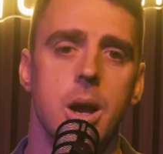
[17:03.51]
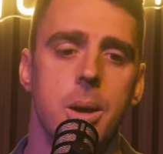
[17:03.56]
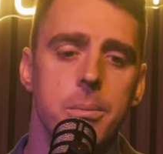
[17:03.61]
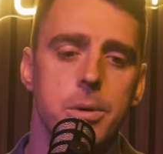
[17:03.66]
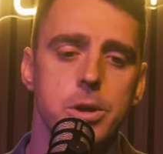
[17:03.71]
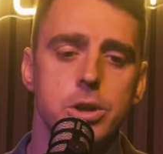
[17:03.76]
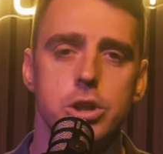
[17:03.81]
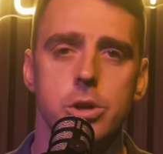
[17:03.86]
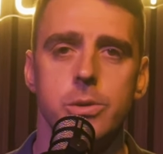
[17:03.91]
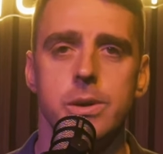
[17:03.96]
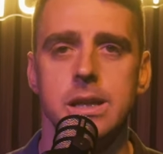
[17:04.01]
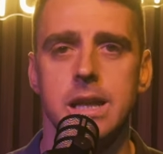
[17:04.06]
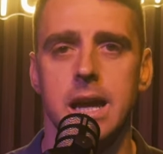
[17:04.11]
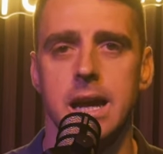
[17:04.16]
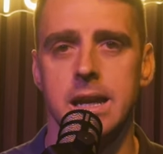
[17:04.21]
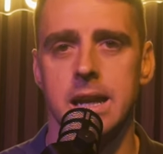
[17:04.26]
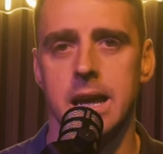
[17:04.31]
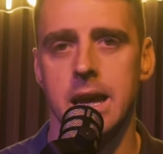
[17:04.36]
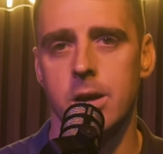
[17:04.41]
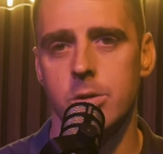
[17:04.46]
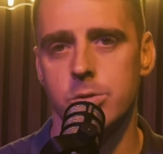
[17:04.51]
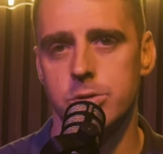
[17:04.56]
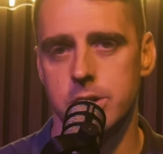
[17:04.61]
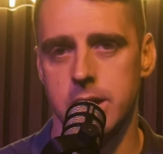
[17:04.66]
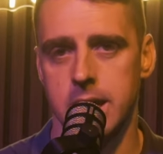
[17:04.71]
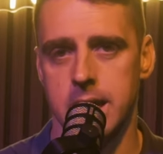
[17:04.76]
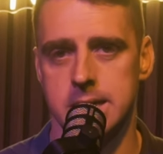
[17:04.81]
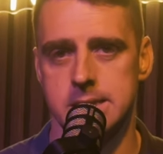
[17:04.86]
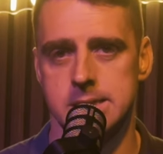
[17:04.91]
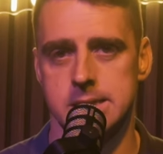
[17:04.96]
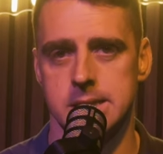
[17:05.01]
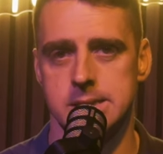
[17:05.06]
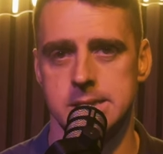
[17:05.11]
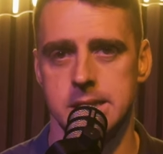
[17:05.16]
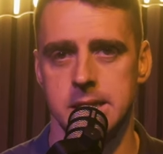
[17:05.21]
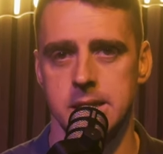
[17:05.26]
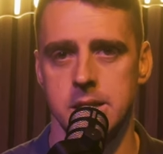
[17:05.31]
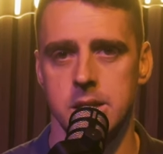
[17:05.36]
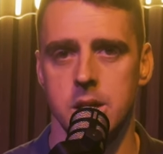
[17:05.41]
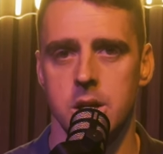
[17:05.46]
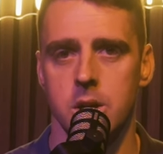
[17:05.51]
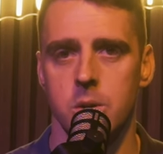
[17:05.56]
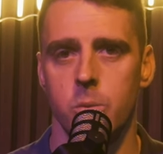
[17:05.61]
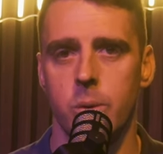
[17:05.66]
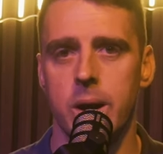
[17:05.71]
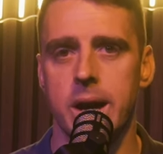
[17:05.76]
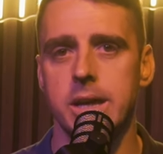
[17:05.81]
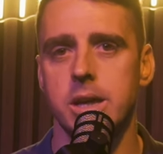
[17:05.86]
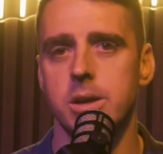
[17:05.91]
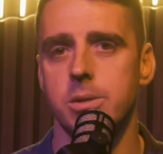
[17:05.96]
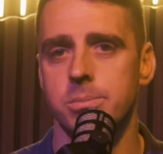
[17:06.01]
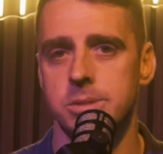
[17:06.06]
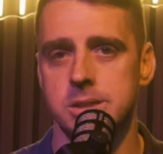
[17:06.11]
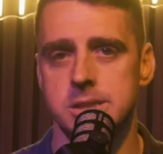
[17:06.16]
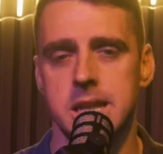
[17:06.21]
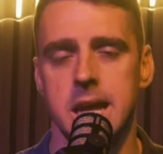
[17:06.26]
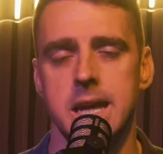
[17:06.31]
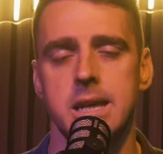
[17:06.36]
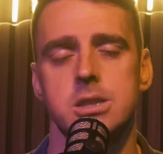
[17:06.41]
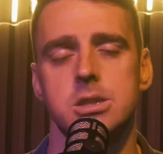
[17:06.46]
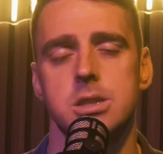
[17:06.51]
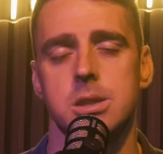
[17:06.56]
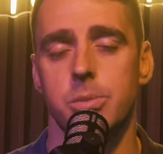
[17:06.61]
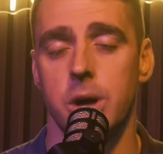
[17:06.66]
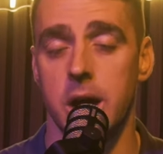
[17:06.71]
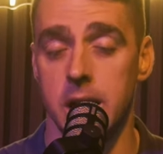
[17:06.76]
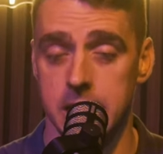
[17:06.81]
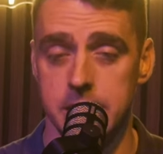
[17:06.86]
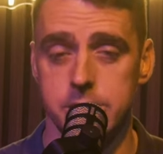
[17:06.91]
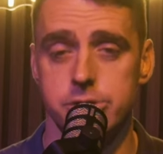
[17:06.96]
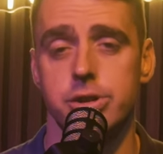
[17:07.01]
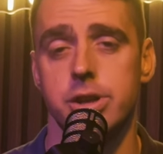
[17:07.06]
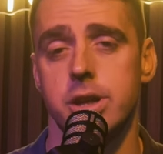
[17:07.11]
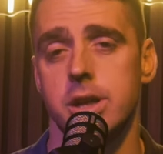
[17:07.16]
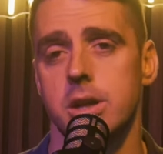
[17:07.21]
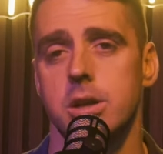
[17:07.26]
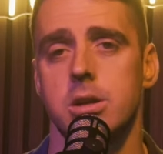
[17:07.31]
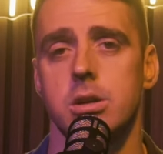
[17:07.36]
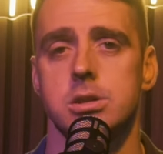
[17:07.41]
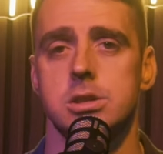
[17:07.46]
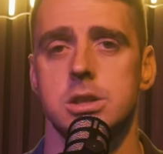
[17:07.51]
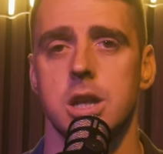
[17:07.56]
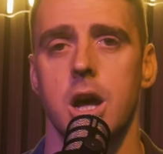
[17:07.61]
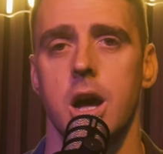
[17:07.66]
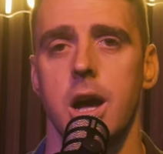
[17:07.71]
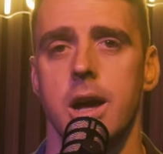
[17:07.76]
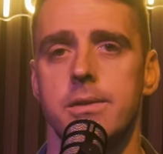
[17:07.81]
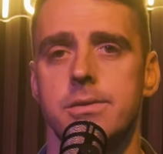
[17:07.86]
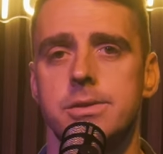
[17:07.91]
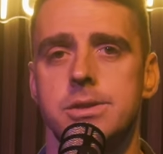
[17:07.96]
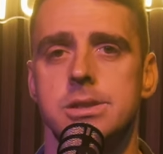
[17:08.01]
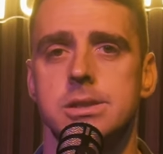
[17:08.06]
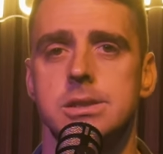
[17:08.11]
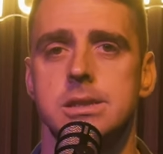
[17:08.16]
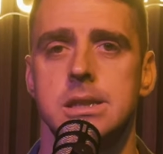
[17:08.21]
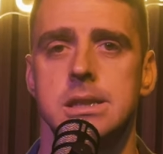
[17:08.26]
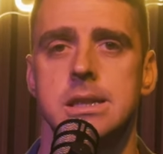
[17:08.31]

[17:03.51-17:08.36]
But doing that in a healthcare setting where mistakes are literally going to cost lives,